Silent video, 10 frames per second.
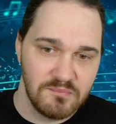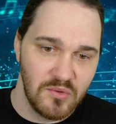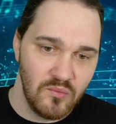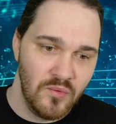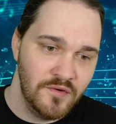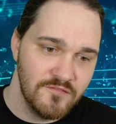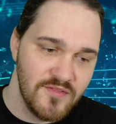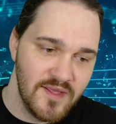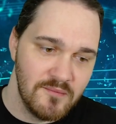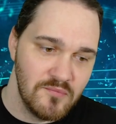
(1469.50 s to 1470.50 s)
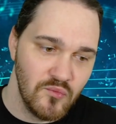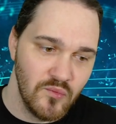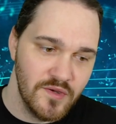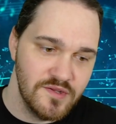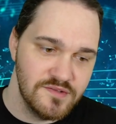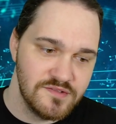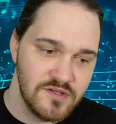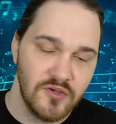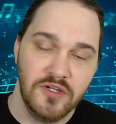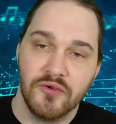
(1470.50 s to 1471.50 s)
but one of them was
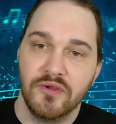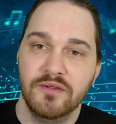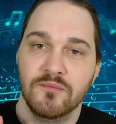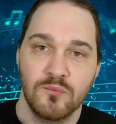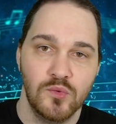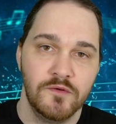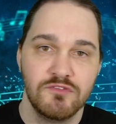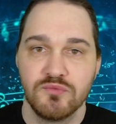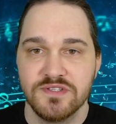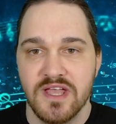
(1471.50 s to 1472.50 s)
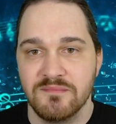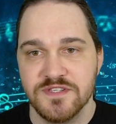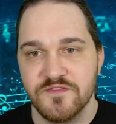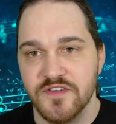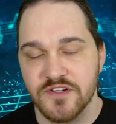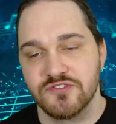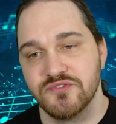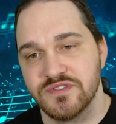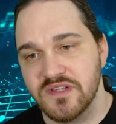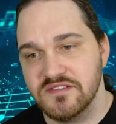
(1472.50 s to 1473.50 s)
oh you know what wolves was atmospheric
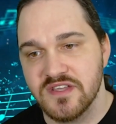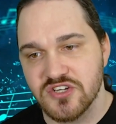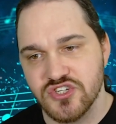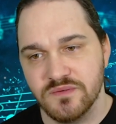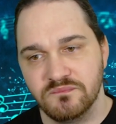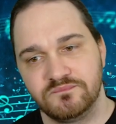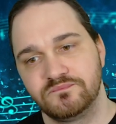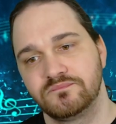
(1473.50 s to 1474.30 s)
so was dissection